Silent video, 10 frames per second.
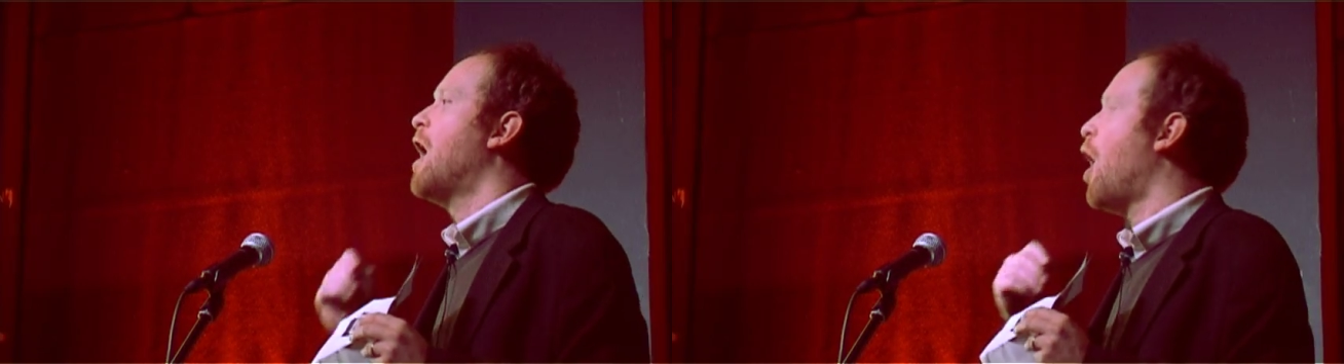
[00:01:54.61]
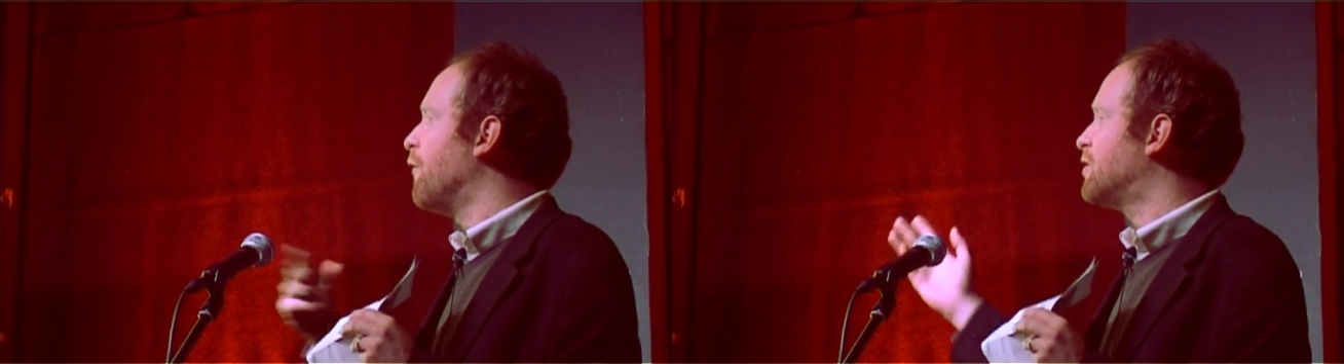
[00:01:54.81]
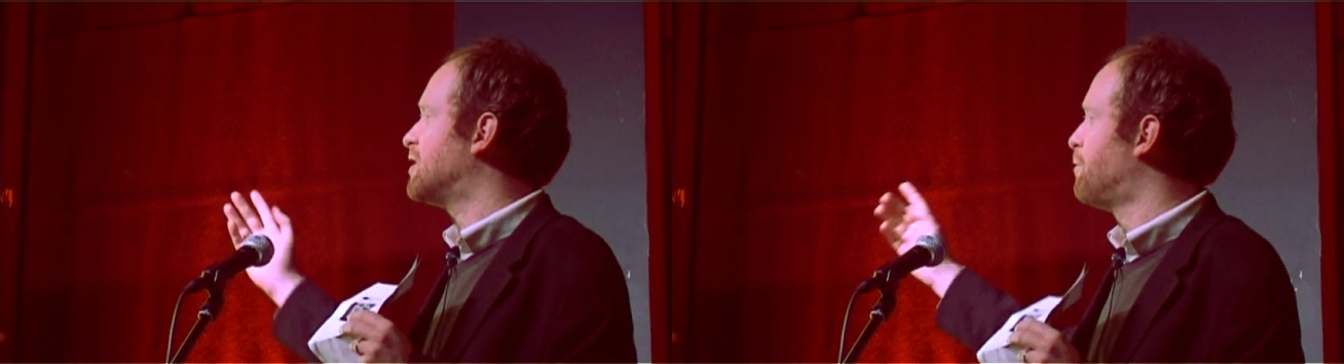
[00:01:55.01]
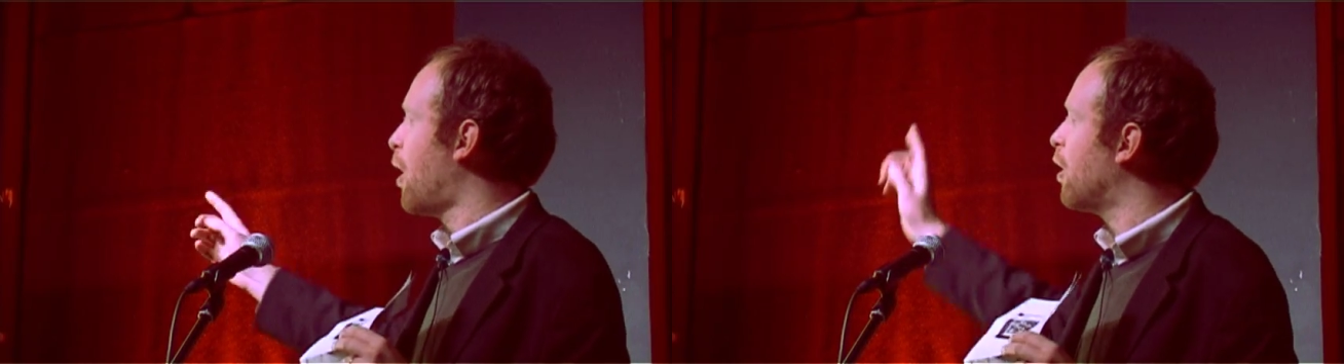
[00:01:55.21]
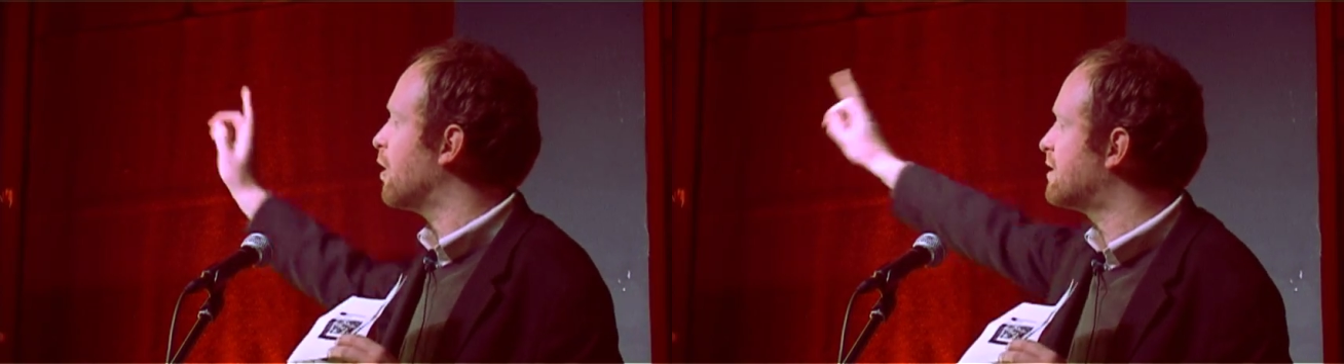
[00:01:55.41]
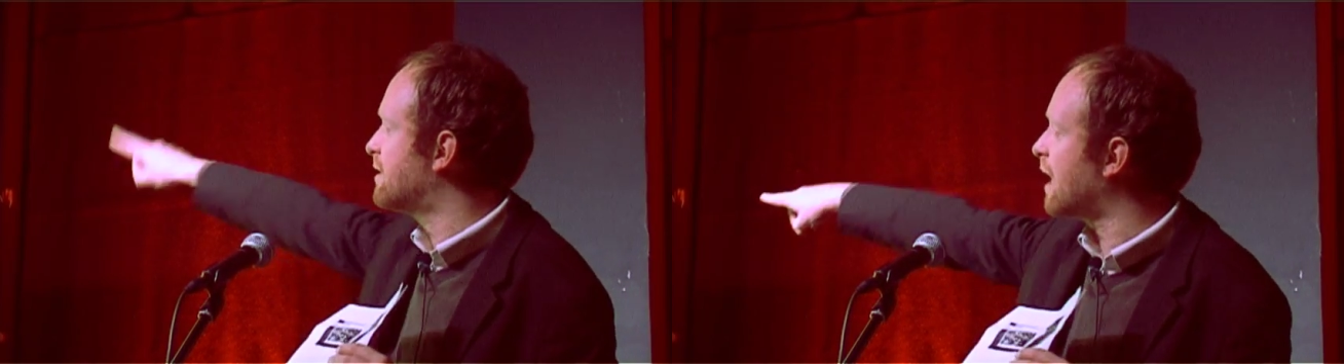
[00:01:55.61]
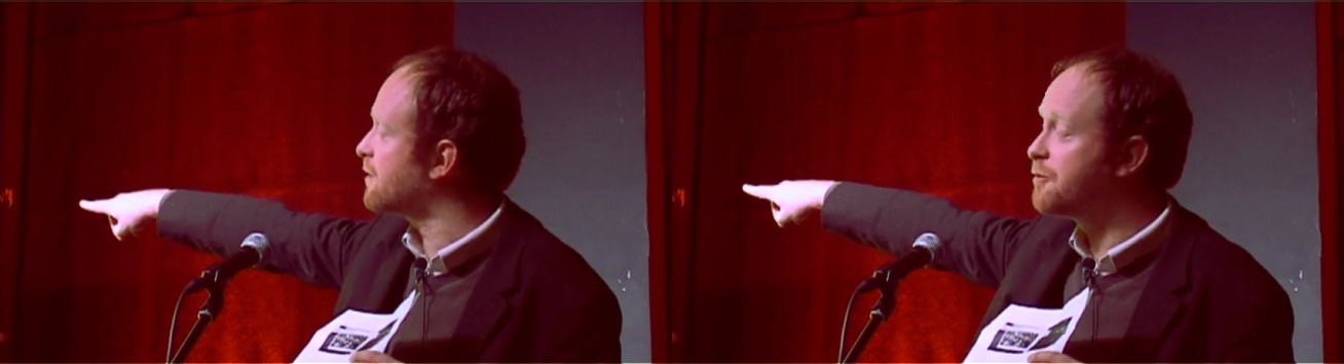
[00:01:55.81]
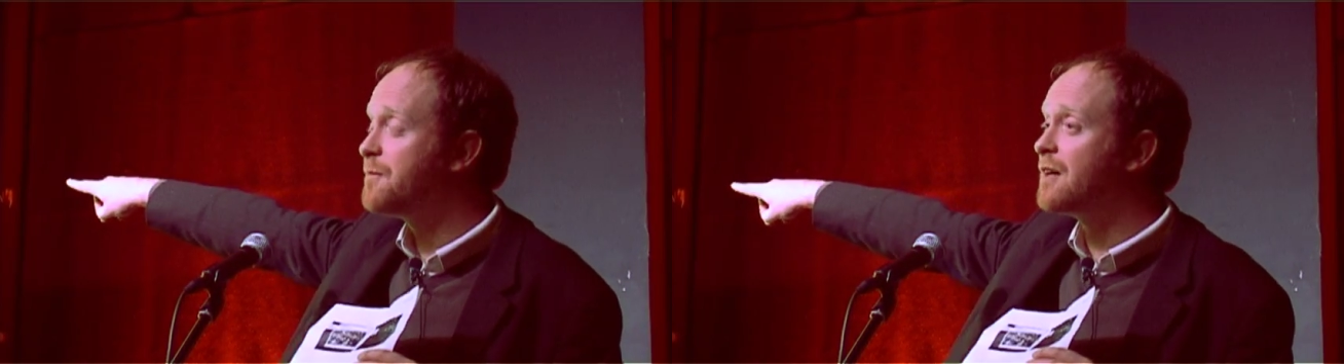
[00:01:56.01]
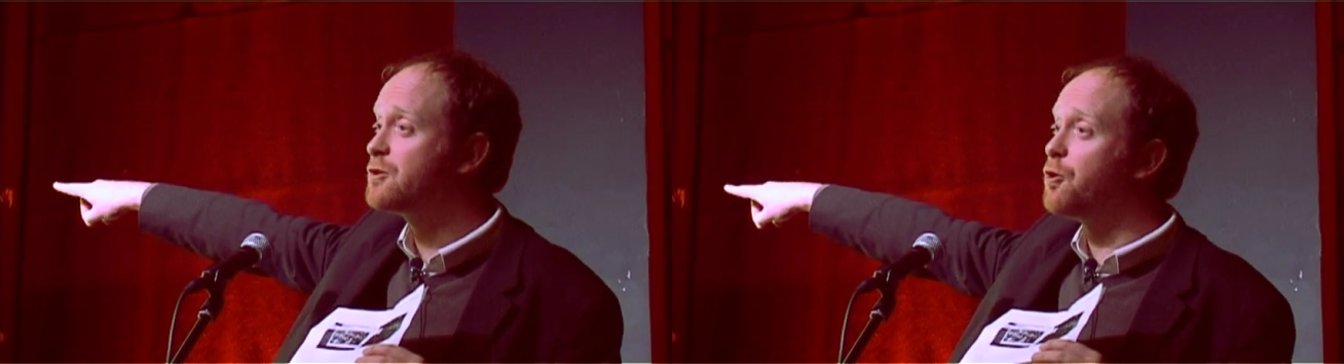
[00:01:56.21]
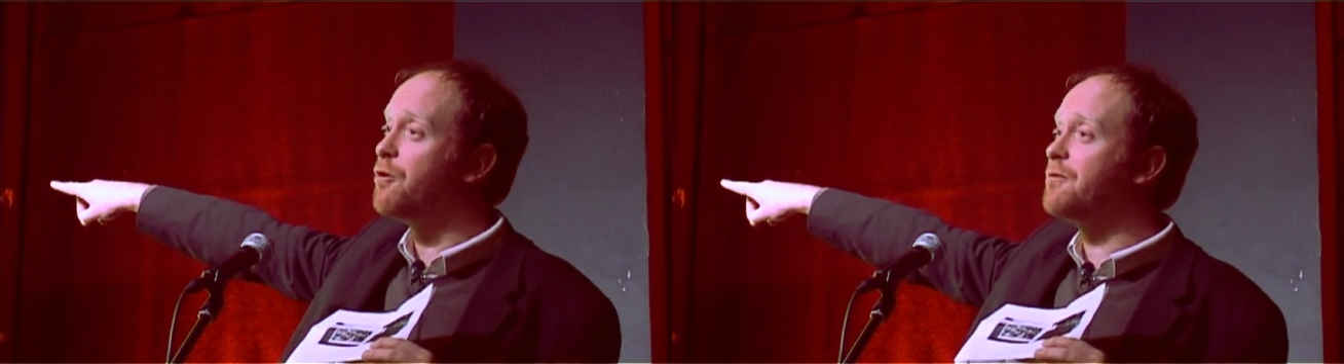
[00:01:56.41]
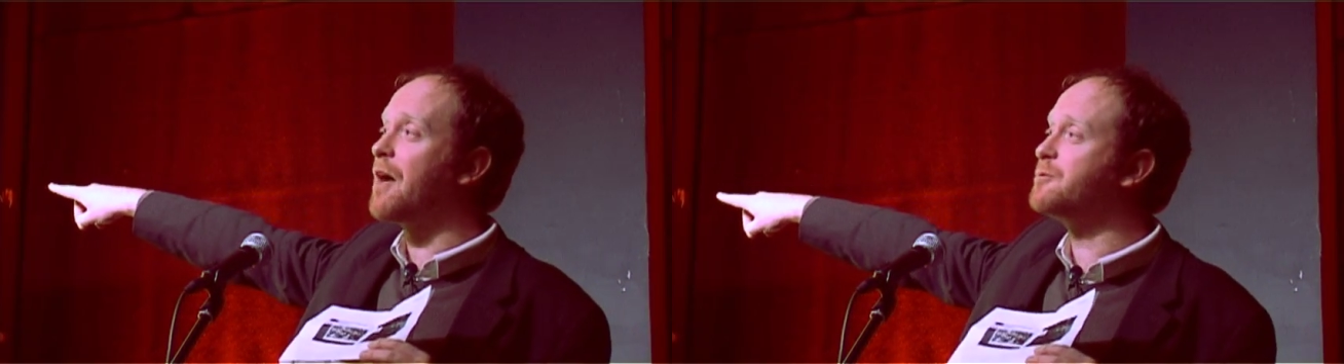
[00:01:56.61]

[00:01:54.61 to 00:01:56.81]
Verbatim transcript: obviously bollocks. That's from that story. That